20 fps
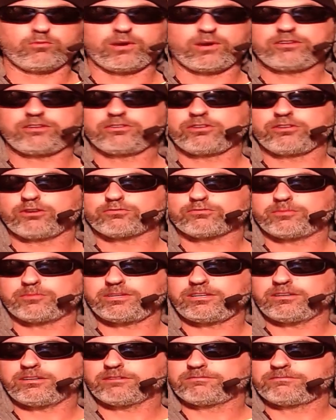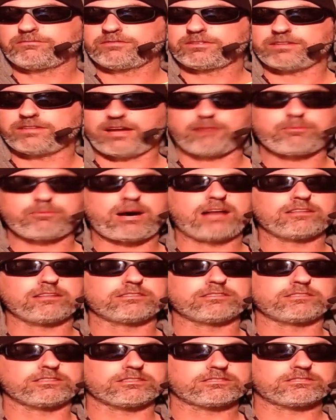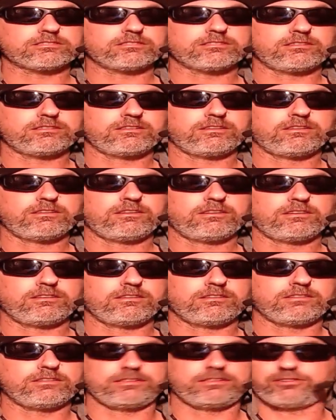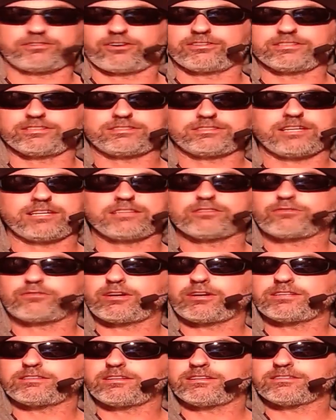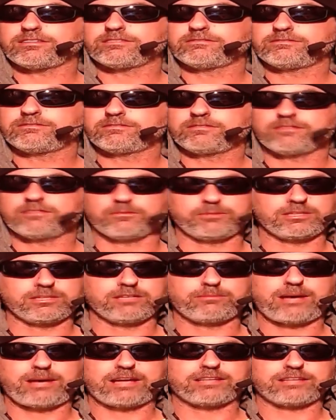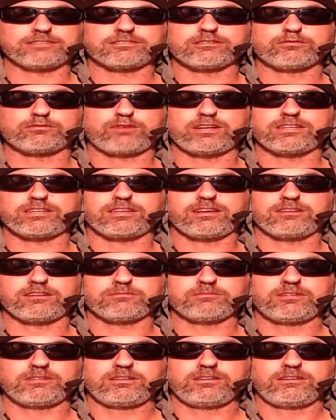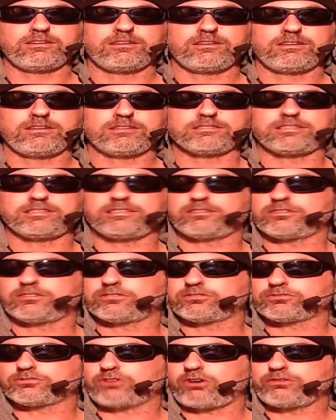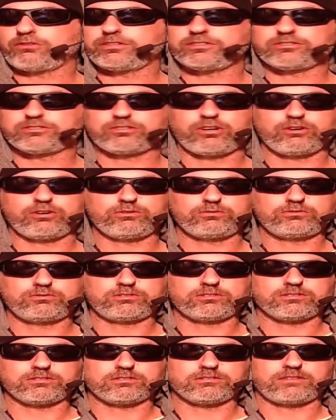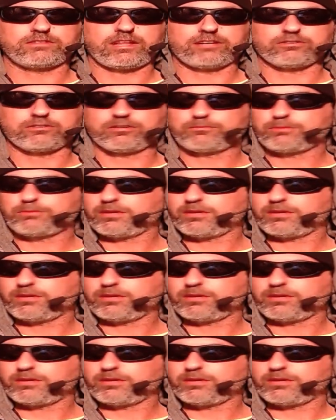where do you go from here? Not politics. He's already saying the right thing. Let me get back into the fight game. See, there's all these codes that are at